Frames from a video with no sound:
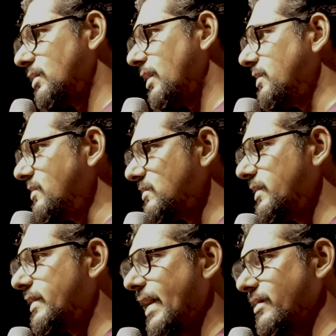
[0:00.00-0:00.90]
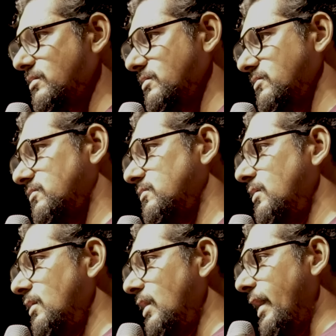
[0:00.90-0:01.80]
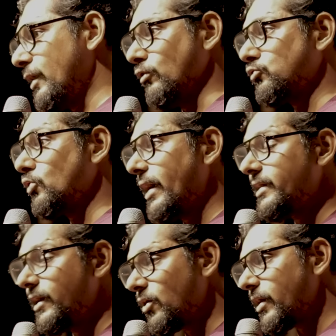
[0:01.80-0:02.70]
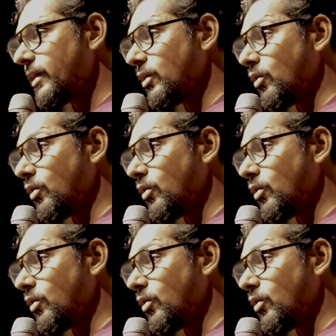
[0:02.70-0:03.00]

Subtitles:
I'll easily crack this. And also, I did not get a